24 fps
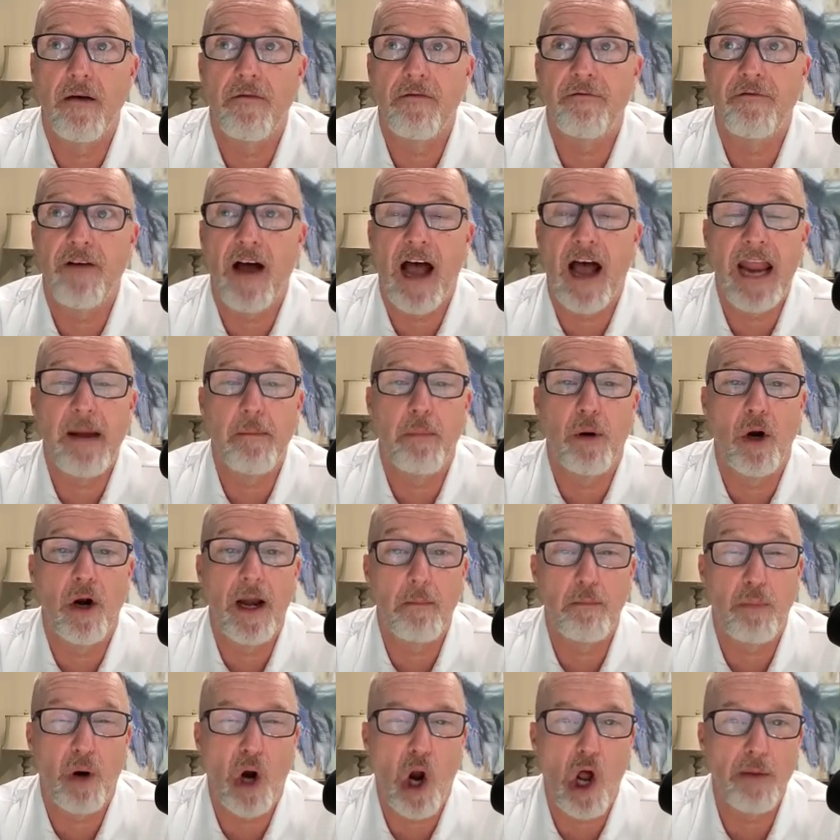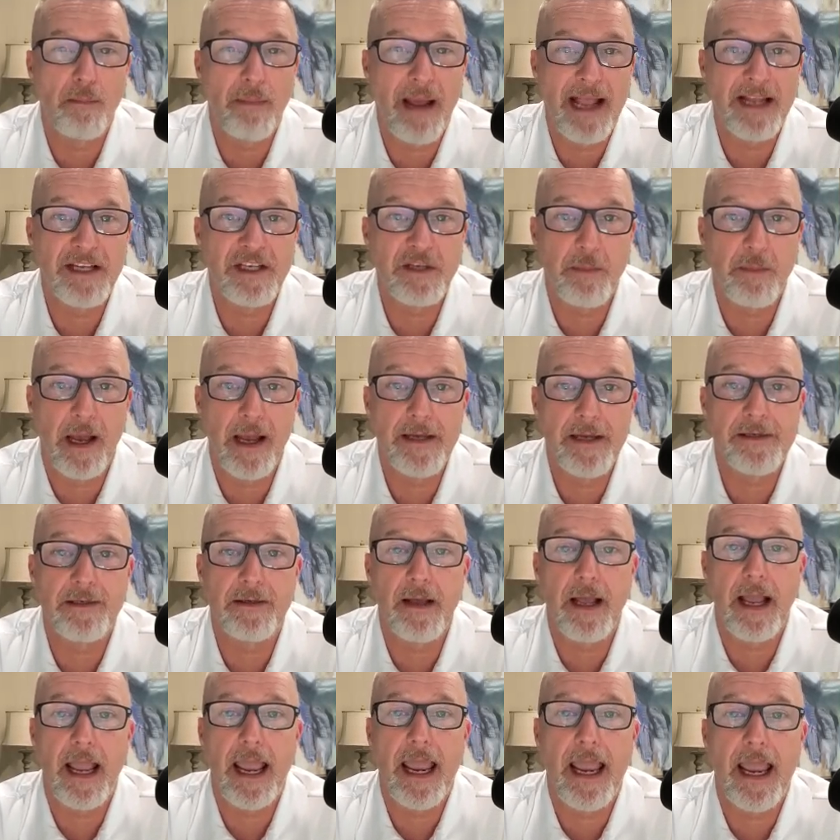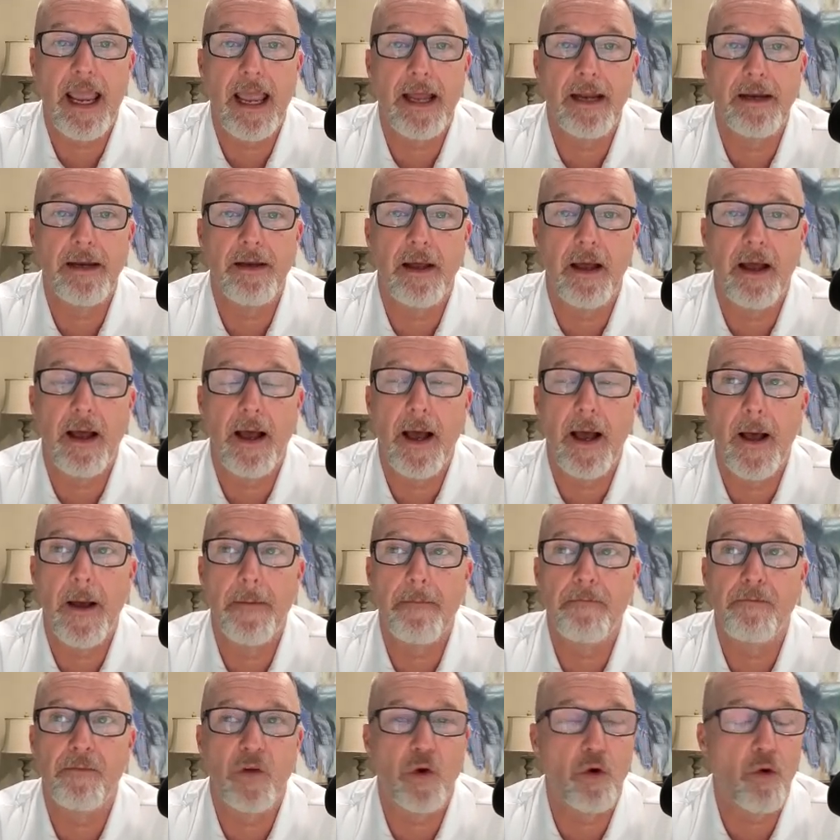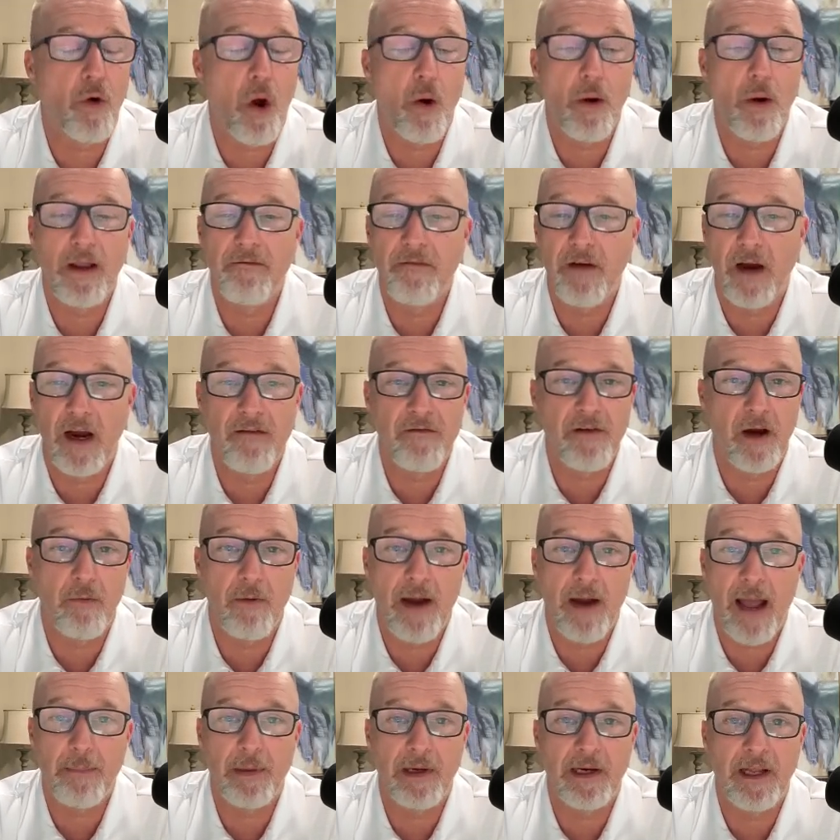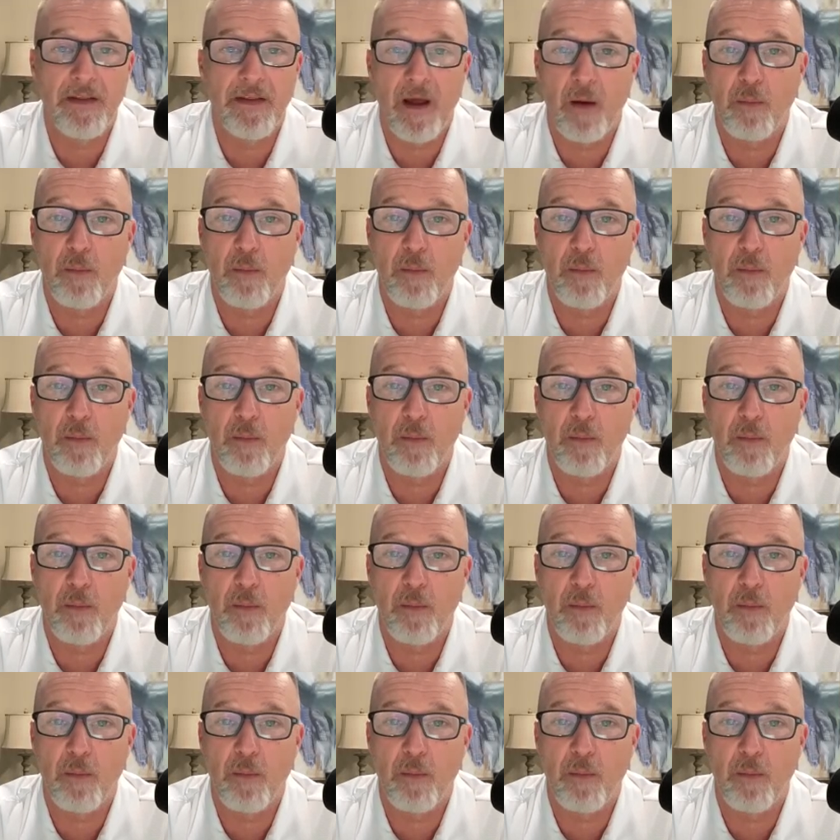fiber and broadband space and um, growing very, very rapidly.